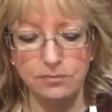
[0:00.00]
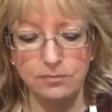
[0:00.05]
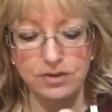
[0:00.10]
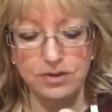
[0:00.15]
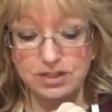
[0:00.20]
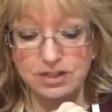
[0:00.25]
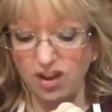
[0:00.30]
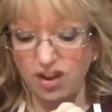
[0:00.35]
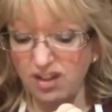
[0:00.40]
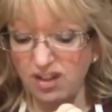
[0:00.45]

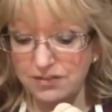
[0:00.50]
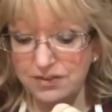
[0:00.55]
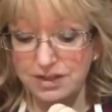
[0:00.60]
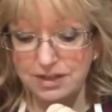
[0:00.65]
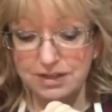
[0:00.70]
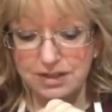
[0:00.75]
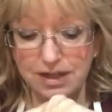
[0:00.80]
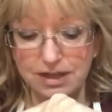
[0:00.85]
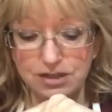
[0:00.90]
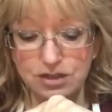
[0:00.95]
all of it
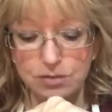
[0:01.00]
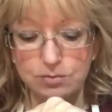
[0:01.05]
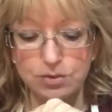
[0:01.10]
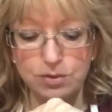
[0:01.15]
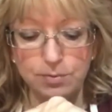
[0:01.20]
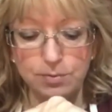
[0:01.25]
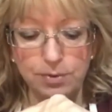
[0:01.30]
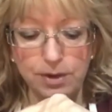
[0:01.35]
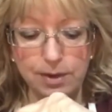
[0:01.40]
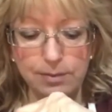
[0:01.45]
into ice cubes,
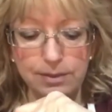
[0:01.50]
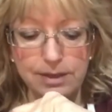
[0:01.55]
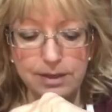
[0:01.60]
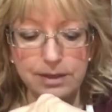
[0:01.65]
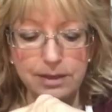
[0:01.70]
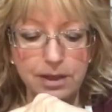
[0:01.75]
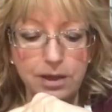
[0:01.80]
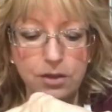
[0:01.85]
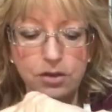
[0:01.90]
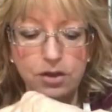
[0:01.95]
you probably
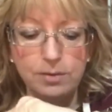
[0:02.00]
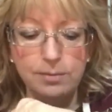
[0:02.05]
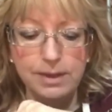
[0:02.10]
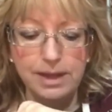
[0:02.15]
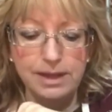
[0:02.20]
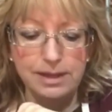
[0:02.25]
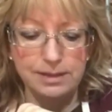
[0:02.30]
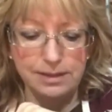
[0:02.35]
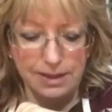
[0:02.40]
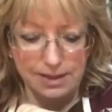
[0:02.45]
could
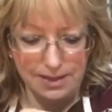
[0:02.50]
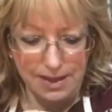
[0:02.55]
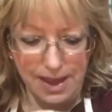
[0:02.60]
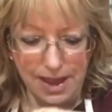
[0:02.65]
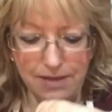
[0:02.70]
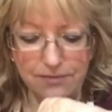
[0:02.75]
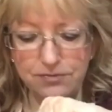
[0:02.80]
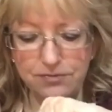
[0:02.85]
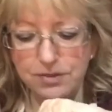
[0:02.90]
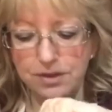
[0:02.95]
make like
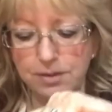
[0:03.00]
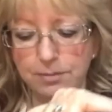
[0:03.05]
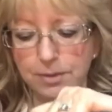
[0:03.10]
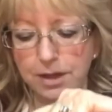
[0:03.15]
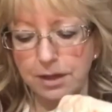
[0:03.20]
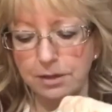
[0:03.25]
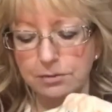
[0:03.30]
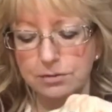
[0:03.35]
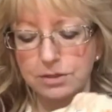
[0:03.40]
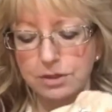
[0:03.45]
half the
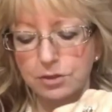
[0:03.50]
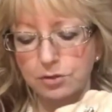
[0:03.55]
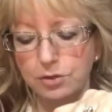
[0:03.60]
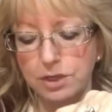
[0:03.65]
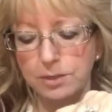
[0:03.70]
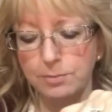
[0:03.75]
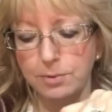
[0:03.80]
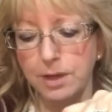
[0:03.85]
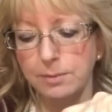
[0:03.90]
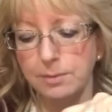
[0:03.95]
amount, and you
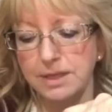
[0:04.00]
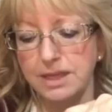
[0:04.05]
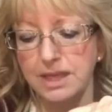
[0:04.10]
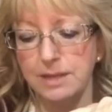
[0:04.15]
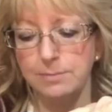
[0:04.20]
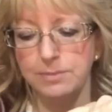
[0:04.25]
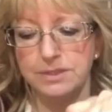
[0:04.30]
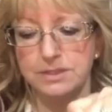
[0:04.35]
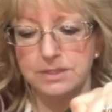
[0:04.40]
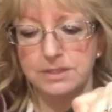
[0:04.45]
could probably
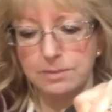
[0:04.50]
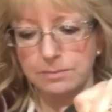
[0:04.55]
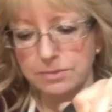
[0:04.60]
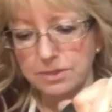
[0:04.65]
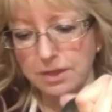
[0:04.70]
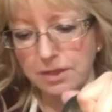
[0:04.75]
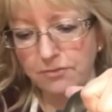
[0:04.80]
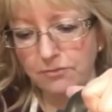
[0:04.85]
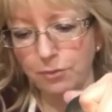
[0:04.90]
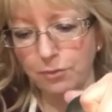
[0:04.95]
keep it
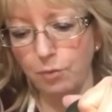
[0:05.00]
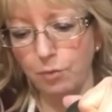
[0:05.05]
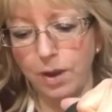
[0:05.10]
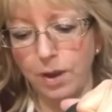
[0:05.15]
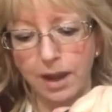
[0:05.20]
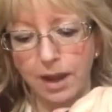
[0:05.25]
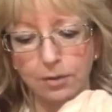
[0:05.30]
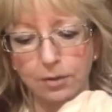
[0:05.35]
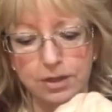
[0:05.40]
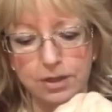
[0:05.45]
for a
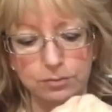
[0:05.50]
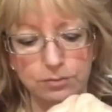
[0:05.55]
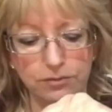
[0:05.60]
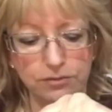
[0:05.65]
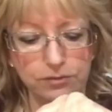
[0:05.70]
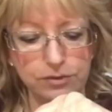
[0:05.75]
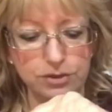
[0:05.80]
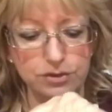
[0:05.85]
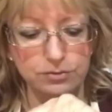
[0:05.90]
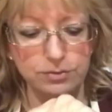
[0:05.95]
while in your
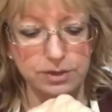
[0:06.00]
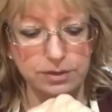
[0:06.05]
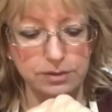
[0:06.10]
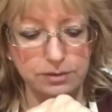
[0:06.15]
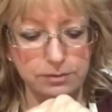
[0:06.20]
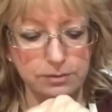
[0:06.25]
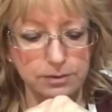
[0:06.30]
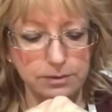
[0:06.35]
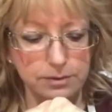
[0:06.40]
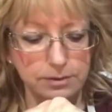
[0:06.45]
refrigerator
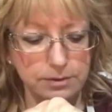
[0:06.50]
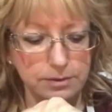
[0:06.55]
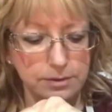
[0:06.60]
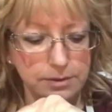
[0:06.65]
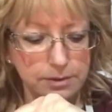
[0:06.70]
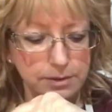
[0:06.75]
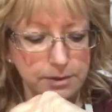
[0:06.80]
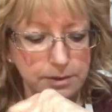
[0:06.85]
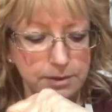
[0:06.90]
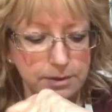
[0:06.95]

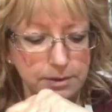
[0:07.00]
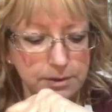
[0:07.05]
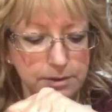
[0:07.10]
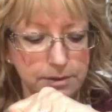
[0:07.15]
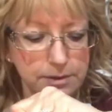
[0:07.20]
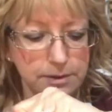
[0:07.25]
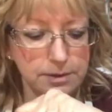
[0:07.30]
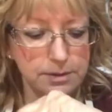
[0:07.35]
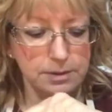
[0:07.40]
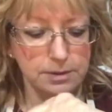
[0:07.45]

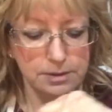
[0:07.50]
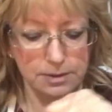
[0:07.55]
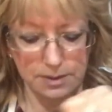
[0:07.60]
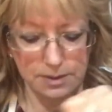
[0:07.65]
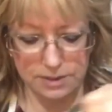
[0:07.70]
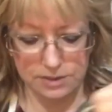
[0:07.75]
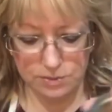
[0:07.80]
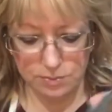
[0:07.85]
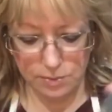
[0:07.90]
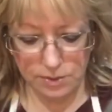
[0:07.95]

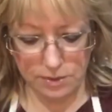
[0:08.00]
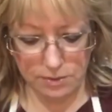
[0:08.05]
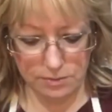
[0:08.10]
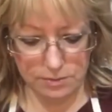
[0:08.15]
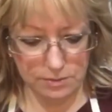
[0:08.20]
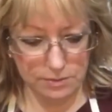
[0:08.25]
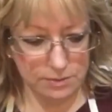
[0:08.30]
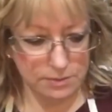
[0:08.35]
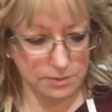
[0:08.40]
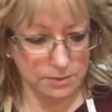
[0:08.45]
as well.
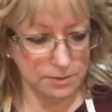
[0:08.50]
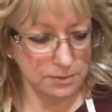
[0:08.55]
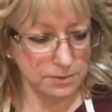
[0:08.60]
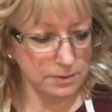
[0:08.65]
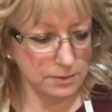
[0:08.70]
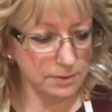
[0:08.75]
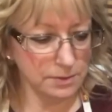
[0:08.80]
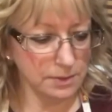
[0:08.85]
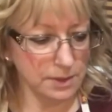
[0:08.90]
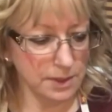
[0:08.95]

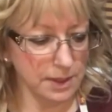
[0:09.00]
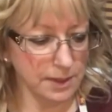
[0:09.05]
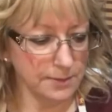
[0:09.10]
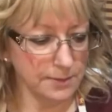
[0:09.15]
Okay.